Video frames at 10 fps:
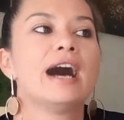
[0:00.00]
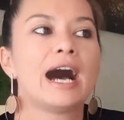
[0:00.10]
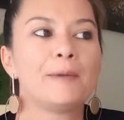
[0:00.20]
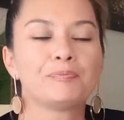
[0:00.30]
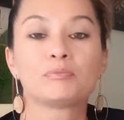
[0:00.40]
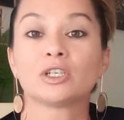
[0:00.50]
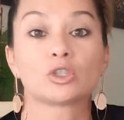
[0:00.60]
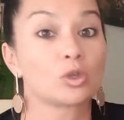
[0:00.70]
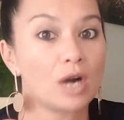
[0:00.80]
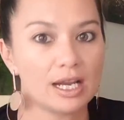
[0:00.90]

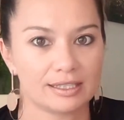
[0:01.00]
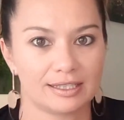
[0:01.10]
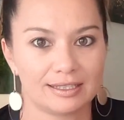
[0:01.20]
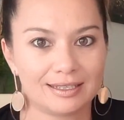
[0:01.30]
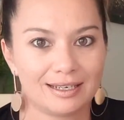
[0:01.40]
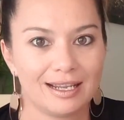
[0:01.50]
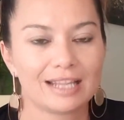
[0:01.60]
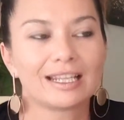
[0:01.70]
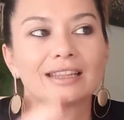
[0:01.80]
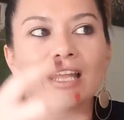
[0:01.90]
but trust
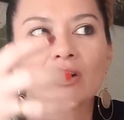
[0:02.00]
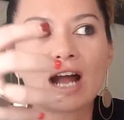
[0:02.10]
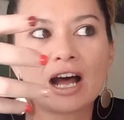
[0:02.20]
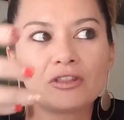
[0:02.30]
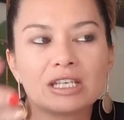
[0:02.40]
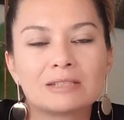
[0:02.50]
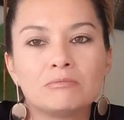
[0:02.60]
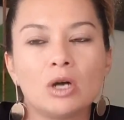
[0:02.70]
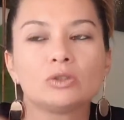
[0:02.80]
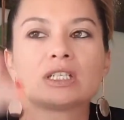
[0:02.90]
that there are these
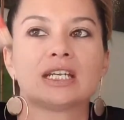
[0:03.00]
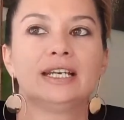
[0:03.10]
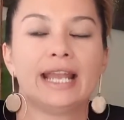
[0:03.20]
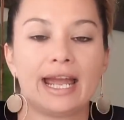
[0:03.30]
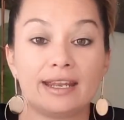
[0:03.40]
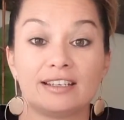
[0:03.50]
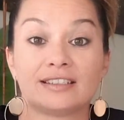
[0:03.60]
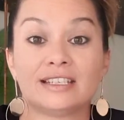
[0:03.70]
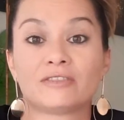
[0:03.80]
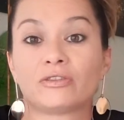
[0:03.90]
multi-layers,
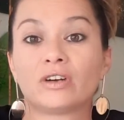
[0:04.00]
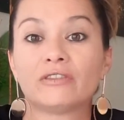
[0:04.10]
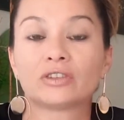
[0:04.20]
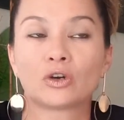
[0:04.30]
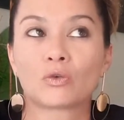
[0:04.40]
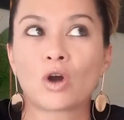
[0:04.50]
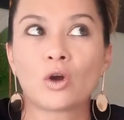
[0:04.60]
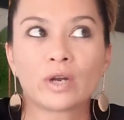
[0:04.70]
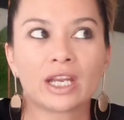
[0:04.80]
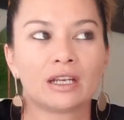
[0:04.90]
these forever
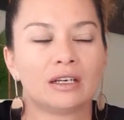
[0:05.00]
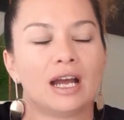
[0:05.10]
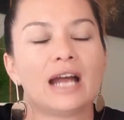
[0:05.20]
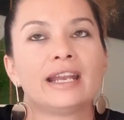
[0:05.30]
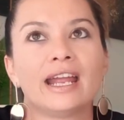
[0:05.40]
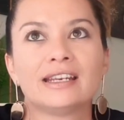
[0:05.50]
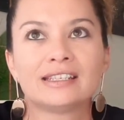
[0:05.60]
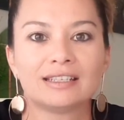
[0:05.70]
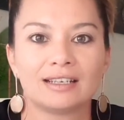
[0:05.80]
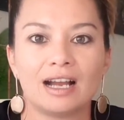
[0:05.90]
growing and
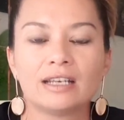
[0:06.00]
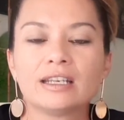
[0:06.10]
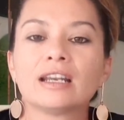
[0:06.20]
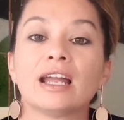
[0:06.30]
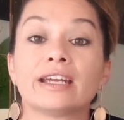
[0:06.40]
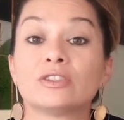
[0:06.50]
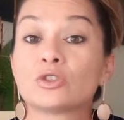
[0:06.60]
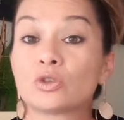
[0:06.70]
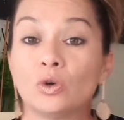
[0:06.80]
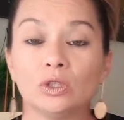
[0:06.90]
unending onion layers
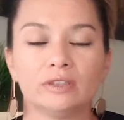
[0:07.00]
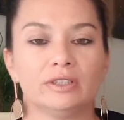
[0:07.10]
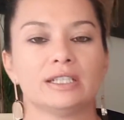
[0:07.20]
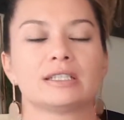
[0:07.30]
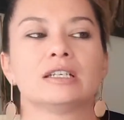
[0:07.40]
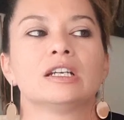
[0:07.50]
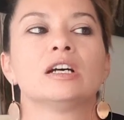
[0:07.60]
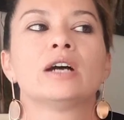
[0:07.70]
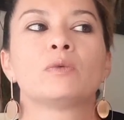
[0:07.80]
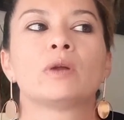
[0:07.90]
to all of us,
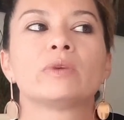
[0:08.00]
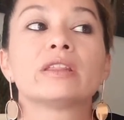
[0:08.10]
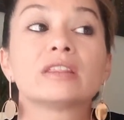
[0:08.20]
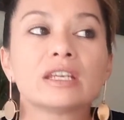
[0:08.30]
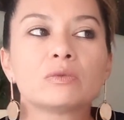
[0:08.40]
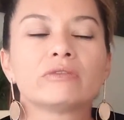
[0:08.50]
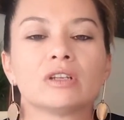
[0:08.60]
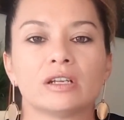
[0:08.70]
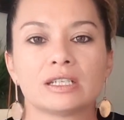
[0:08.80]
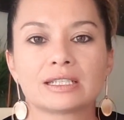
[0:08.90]
and when we think we've
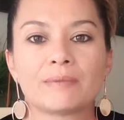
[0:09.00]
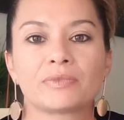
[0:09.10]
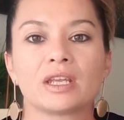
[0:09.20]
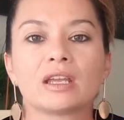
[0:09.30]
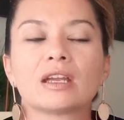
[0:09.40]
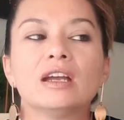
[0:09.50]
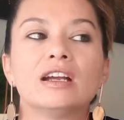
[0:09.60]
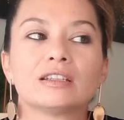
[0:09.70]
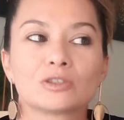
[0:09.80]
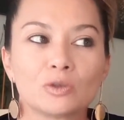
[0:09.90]
learned something,
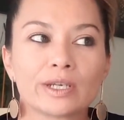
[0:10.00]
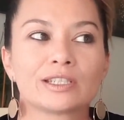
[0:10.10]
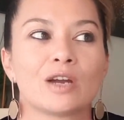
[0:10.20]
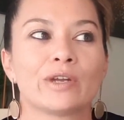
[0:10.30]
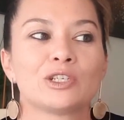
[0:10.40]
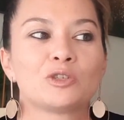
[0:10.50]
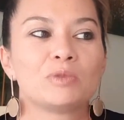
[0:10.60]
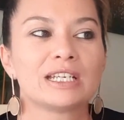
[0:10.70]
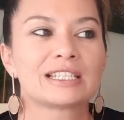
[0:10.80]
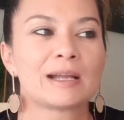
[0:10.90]
there's always going to
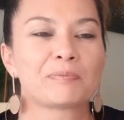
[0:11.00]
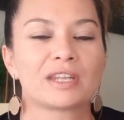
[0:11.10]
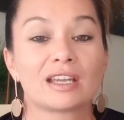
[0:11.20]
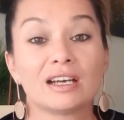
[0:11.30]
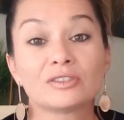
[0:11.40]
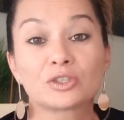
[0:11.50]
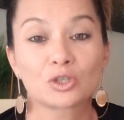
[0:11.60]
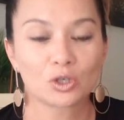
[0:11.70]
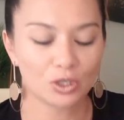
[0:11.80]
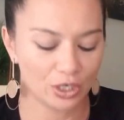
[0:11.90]
be something else
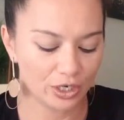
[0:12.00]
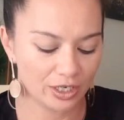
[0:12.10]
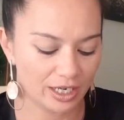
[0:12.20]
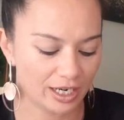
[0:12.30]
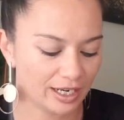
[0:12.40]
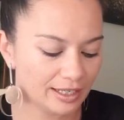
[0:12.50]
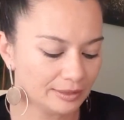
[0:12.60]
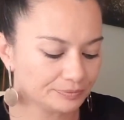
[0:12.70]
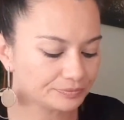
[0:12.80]
to learn, yeah?